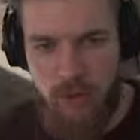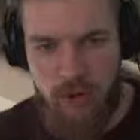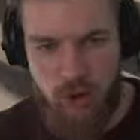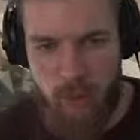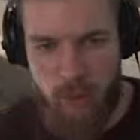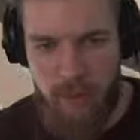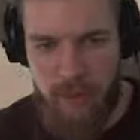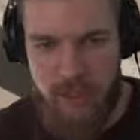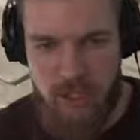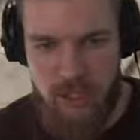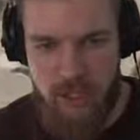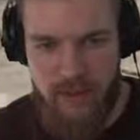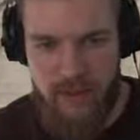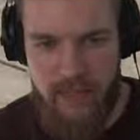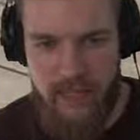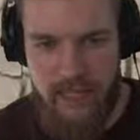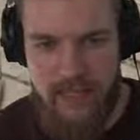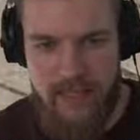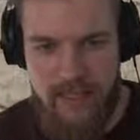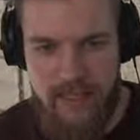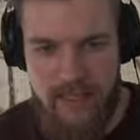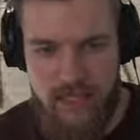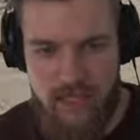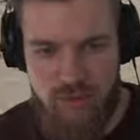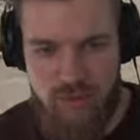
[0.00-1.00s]
copies of it.
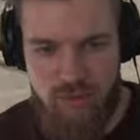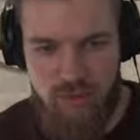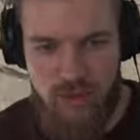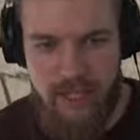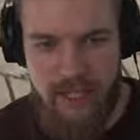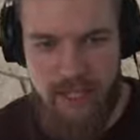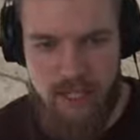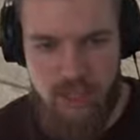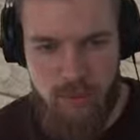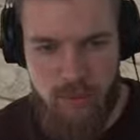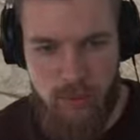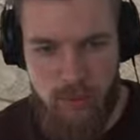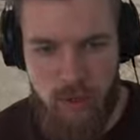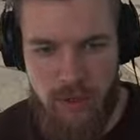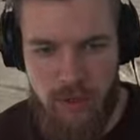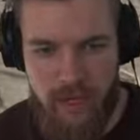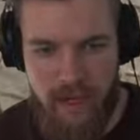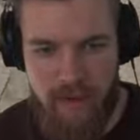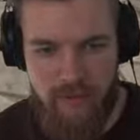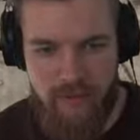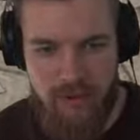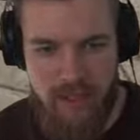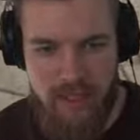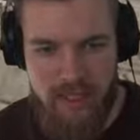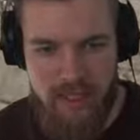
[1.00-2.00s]
It does respawn
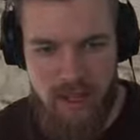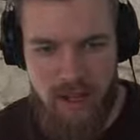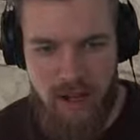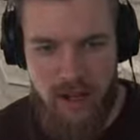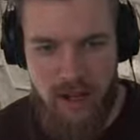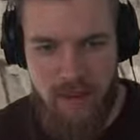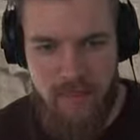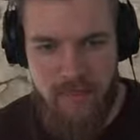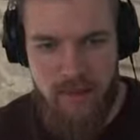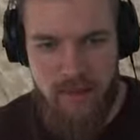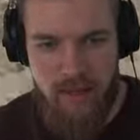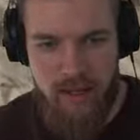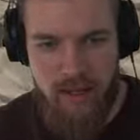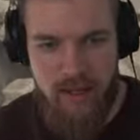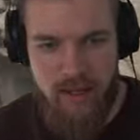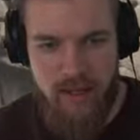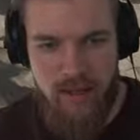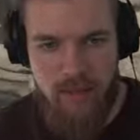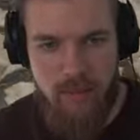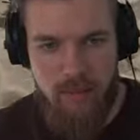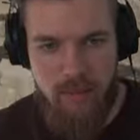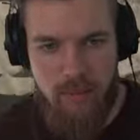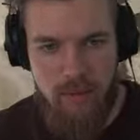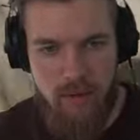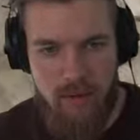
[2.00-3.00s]
every time.
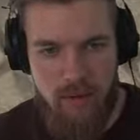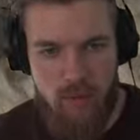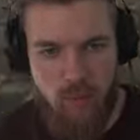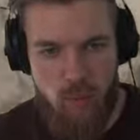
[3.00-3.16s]
But